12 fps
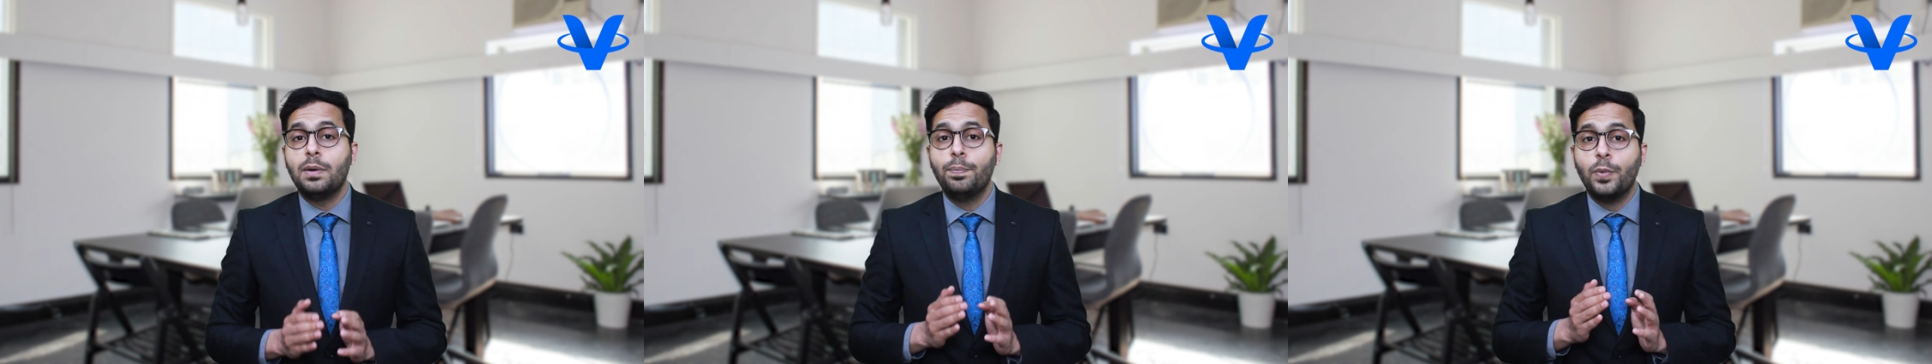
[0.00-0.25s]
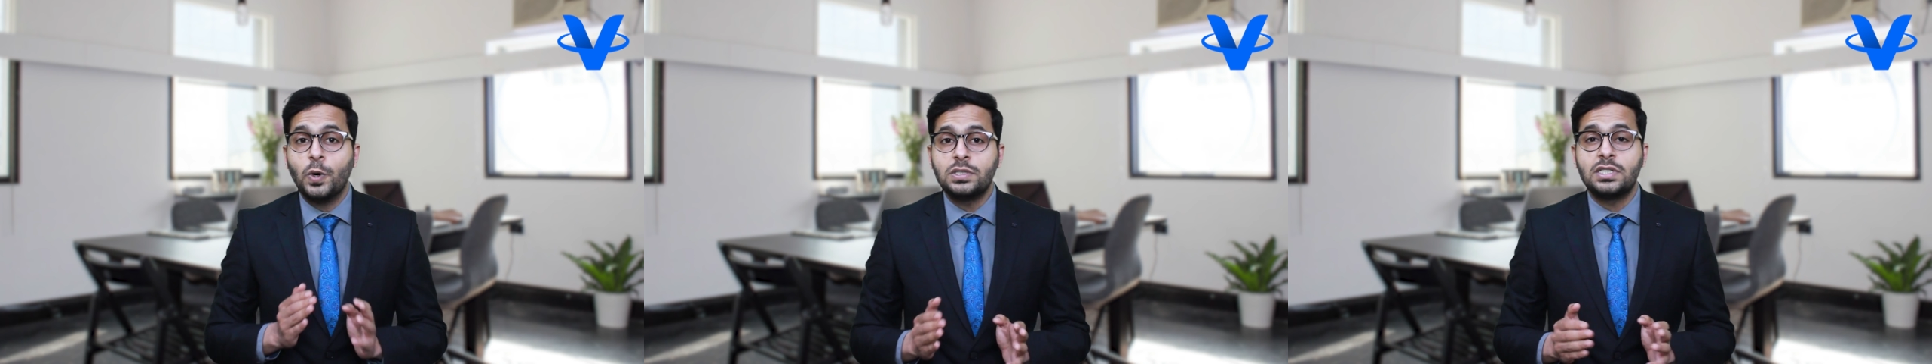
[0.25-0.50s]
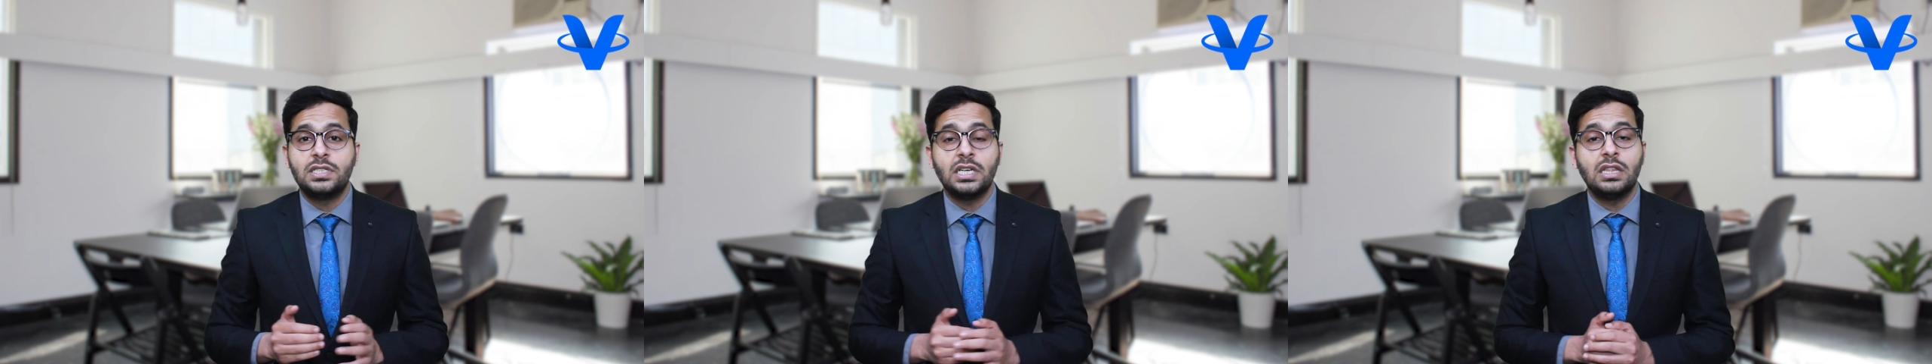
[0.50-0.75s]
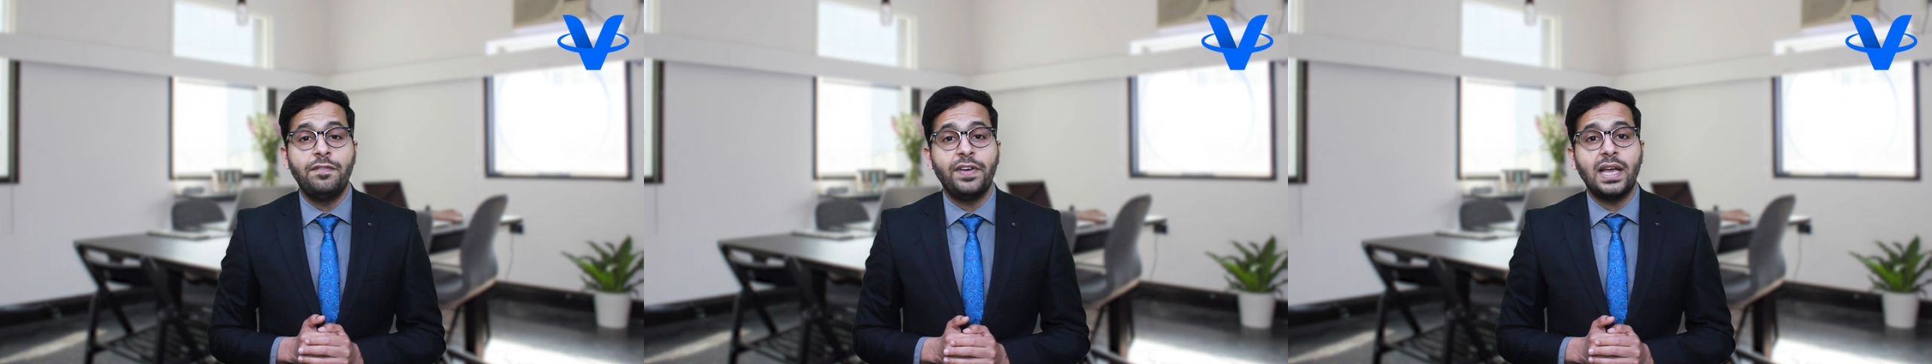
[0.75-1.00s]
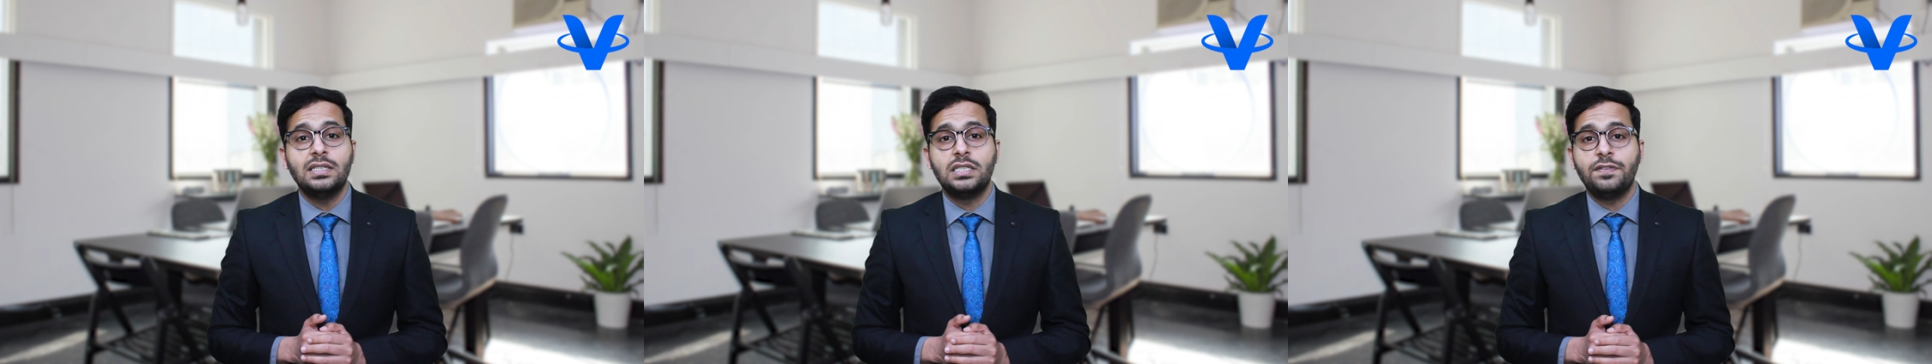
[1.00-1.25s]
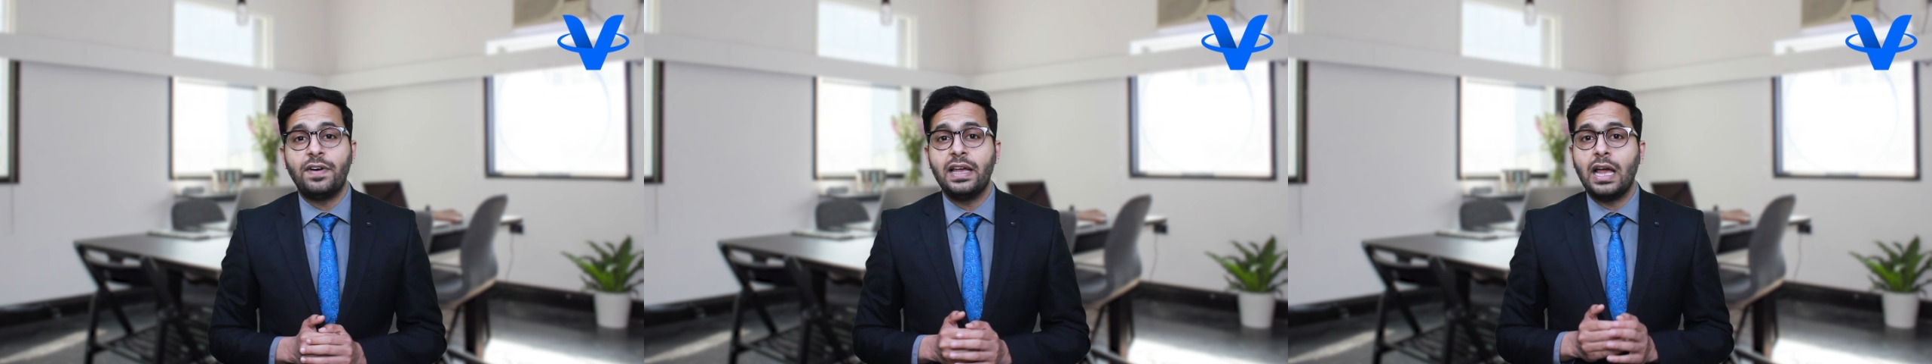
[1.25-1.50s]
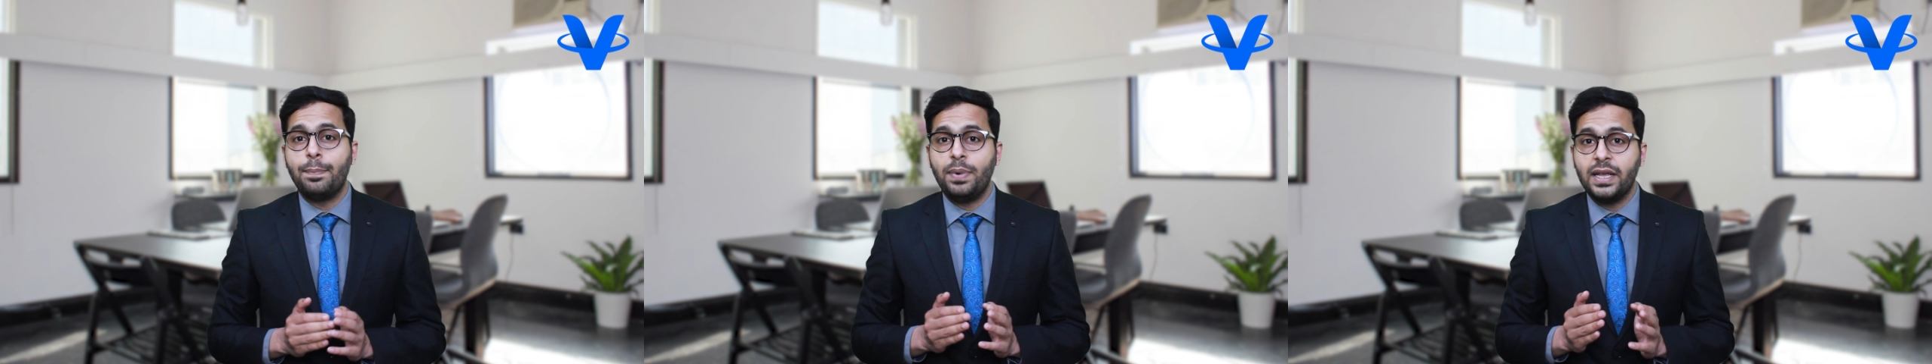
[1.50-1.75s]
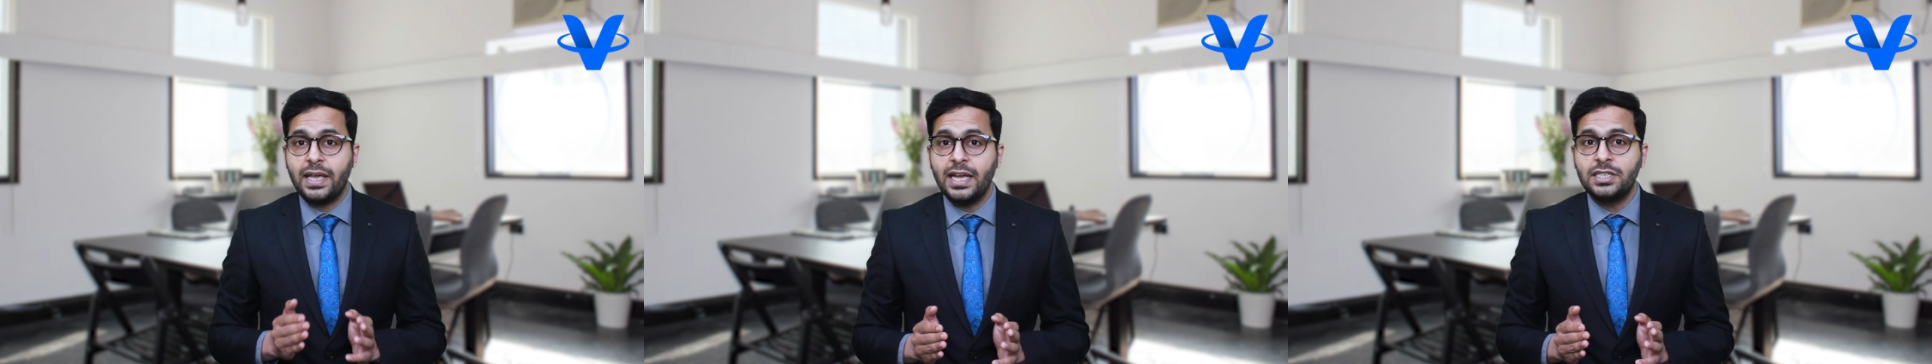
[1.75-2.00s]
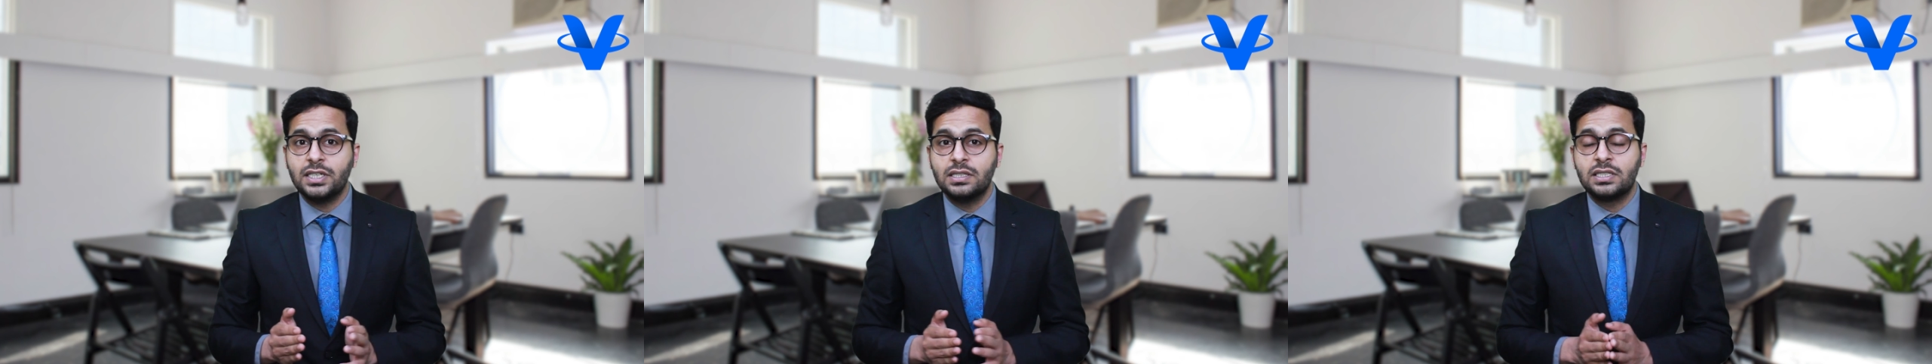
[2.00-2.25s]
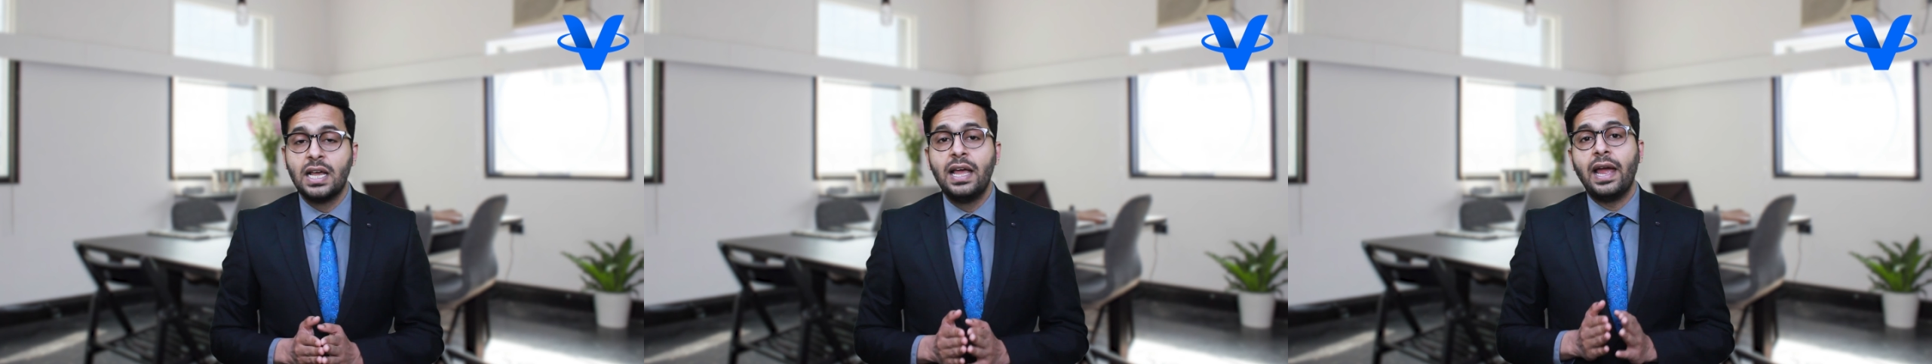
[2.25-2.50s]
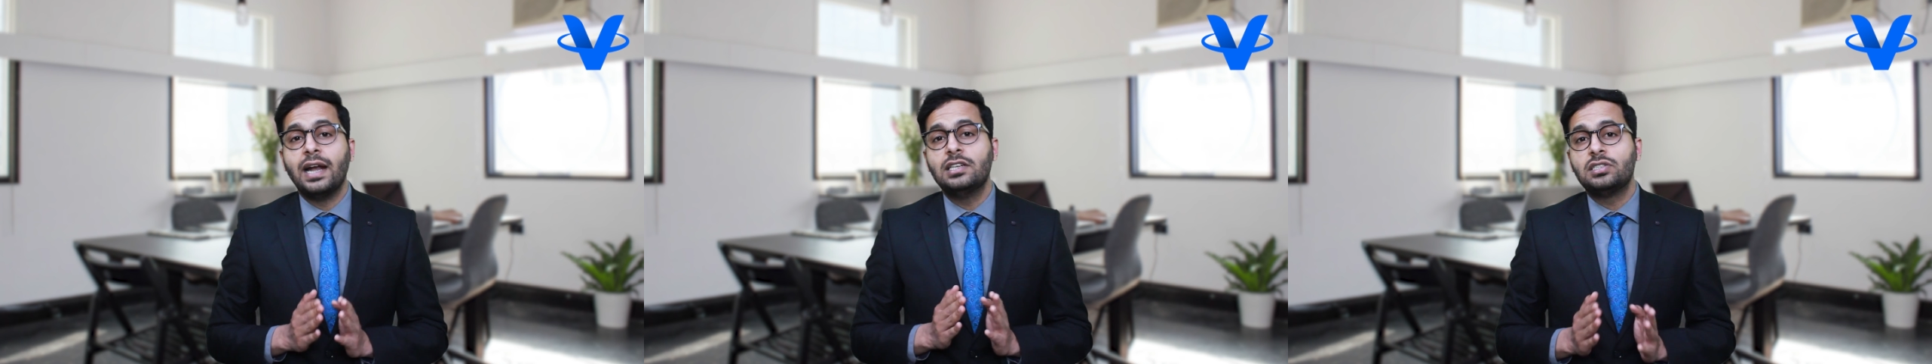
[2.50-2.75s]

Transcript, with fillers: The most significant DeFi applications